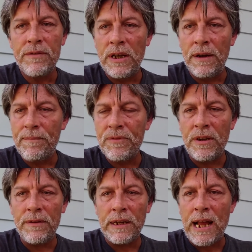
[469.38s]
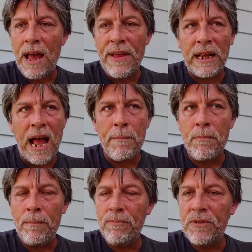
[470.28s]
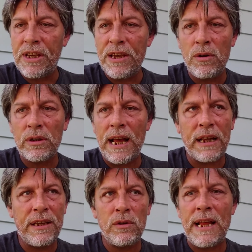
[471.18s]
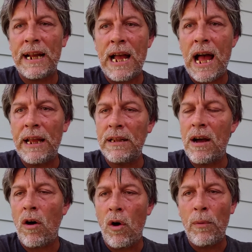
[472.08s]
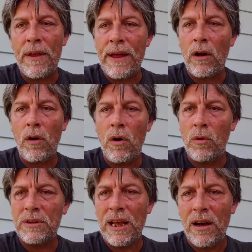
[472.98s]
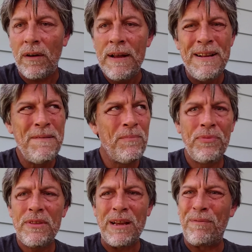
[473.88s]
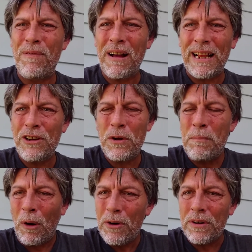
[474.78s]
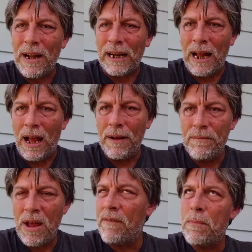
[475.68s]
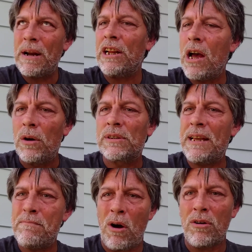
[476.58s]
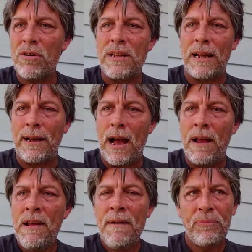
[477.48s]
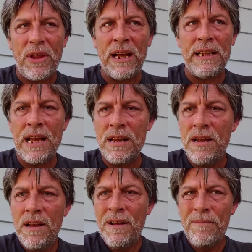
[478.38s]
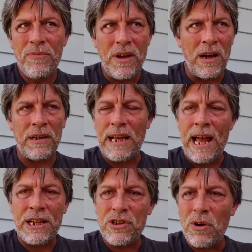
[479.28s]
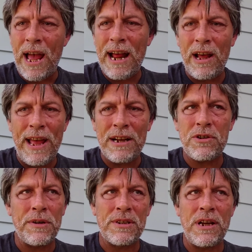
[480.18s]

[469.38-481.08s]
The guy that killed that guy in the hallway of that hotel. The fuck, that dude murdered that guy. Everybody knows he murdered that guy. And then etched on his